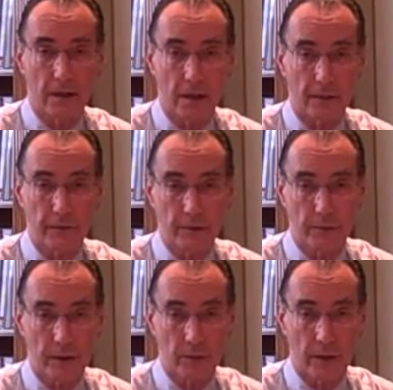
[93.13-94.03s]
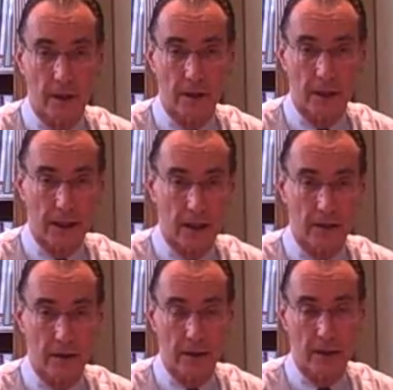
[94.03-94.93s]
The difference between the
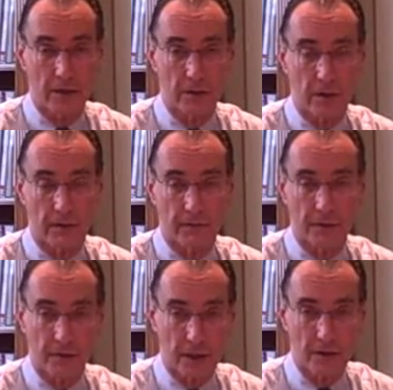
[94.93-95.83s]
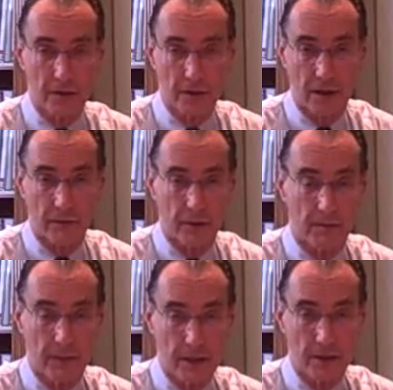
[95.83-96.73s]
calculation of Section 7
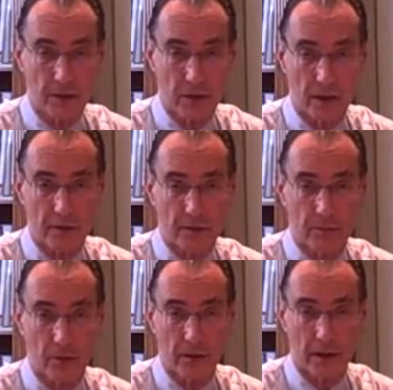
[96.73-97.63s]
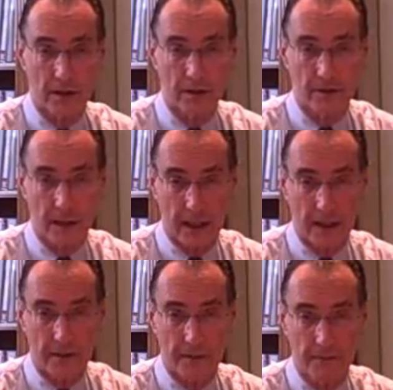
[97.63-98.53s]
and basic child support is
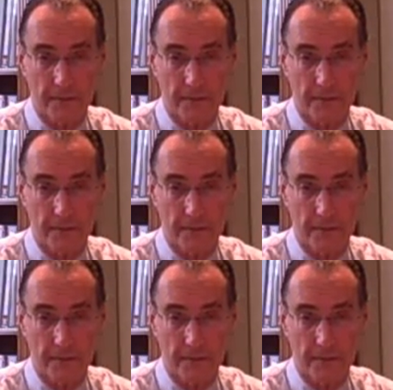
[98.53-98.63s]
that